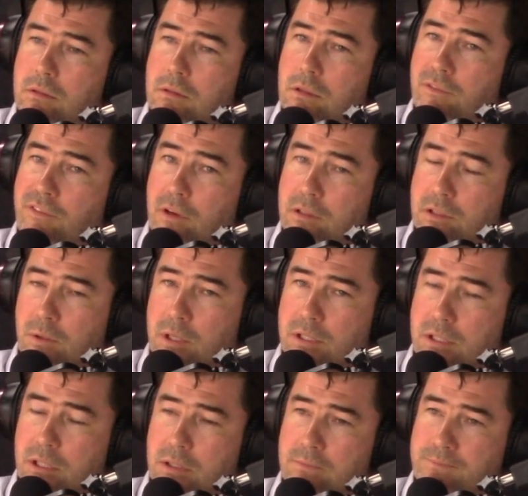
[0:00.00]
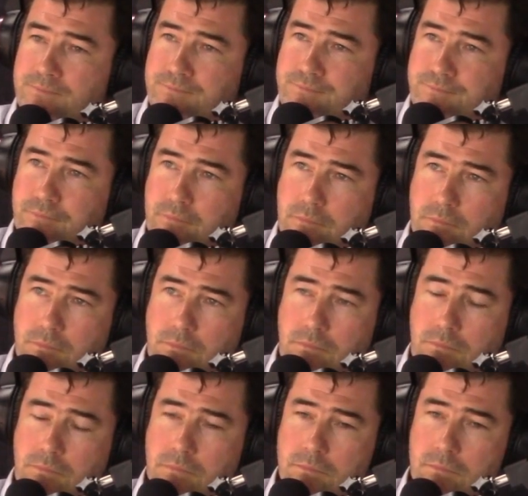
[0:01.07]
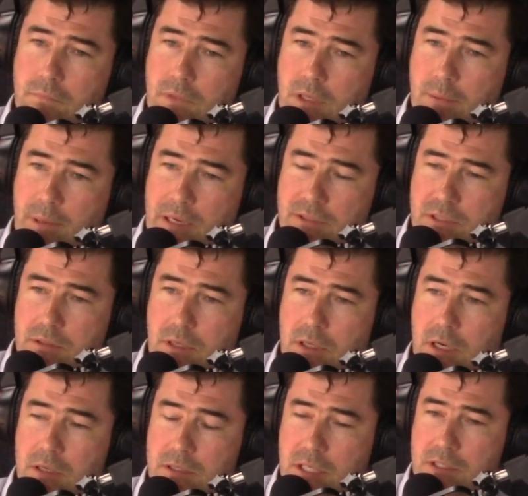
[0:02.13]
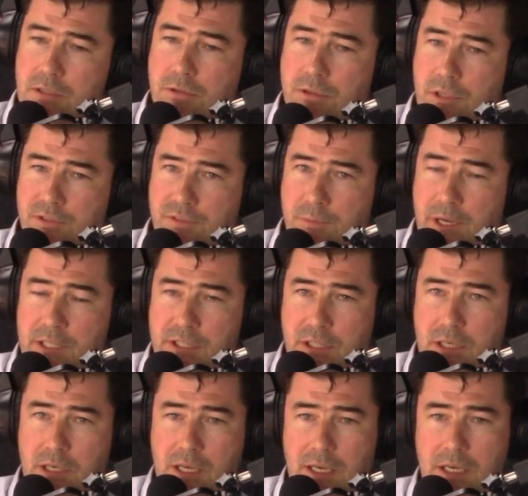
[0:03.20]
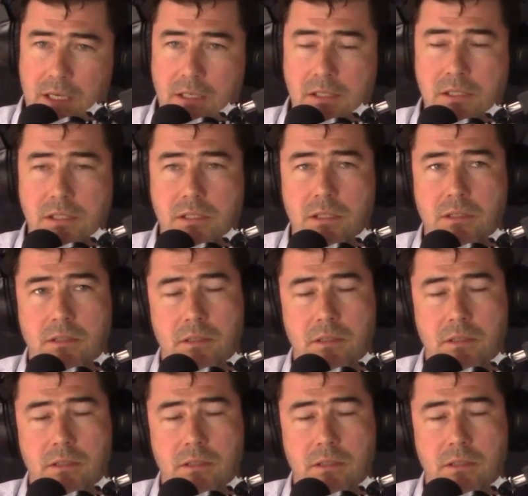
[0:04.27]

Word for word: the first question about you know digital transformation is,